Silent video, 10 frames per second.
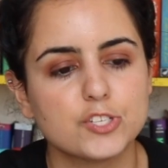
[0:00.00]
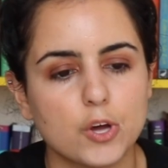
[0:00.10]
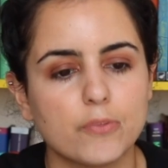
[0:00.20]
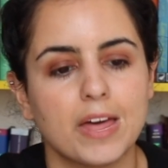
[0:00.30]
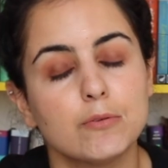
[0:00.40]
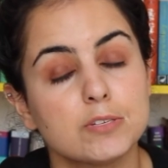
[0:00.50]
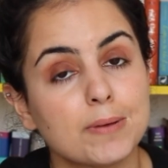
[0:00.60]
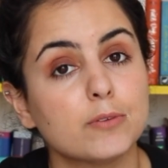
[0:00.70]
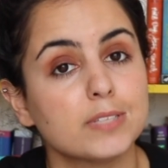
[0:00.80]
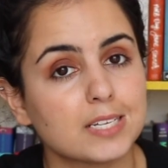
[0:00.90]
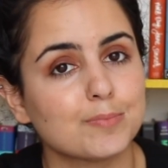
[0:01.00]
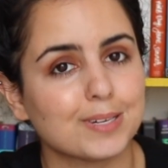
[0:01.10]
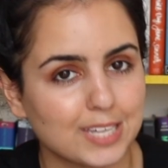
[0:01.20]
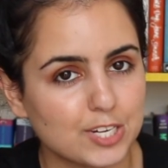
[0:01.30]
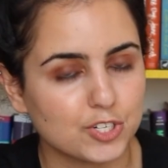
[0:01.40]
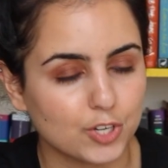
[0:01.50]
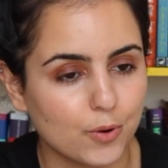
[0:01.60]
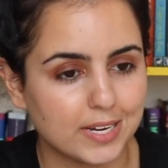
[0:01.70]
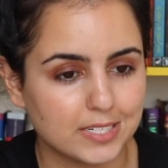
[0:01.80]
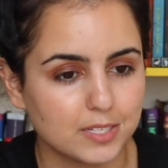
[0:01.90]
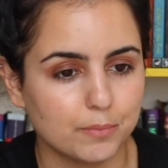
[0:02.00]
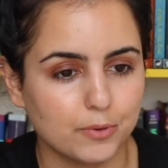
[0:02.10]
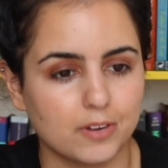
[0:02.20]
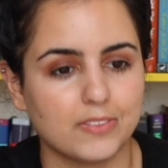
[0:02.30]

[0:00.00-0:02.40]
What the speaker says: So that was my only expectation going into the book,